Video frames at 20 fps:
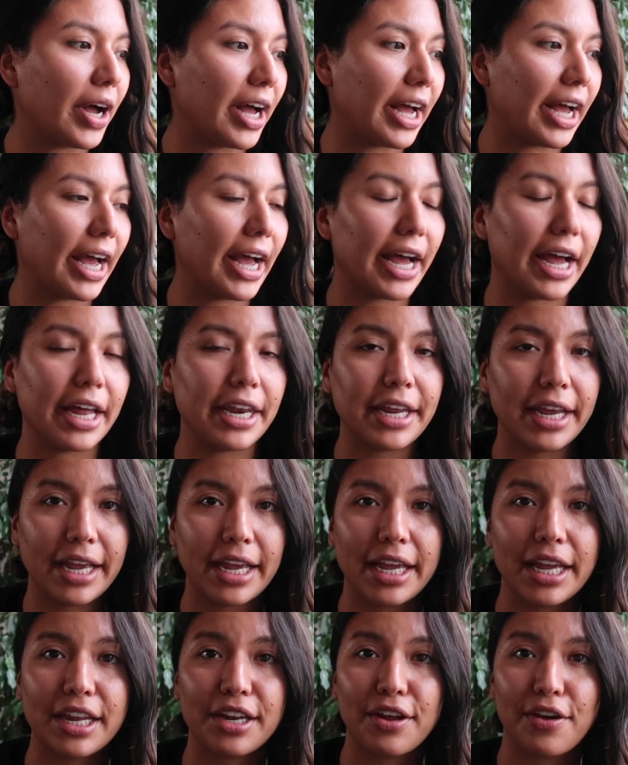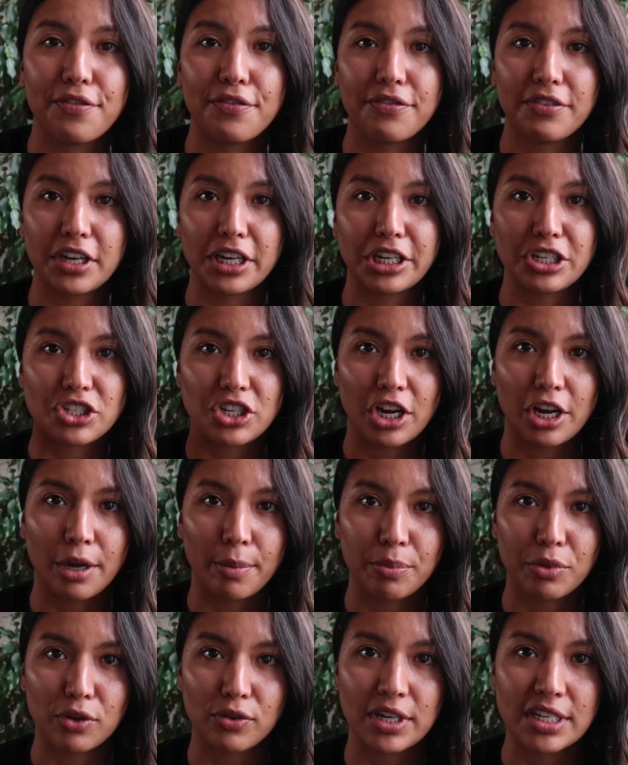ahead and finish
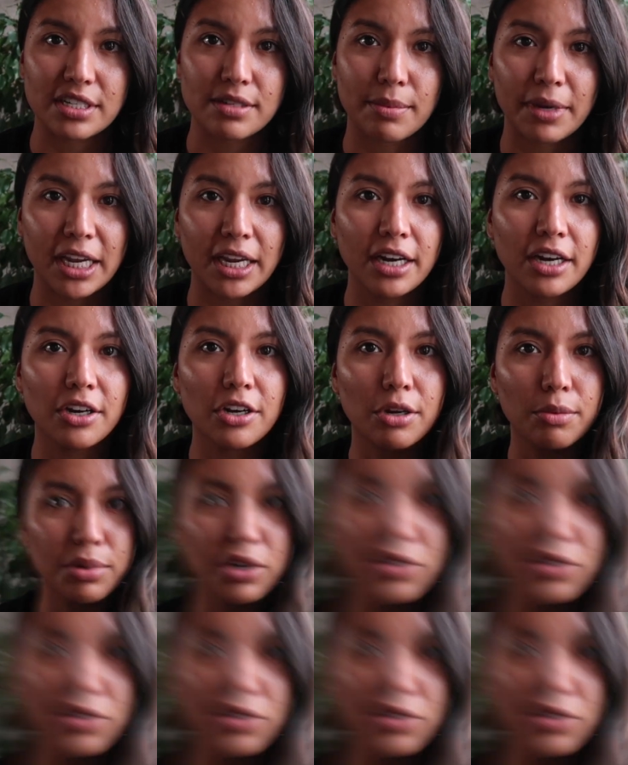up the rest of my hair and I'll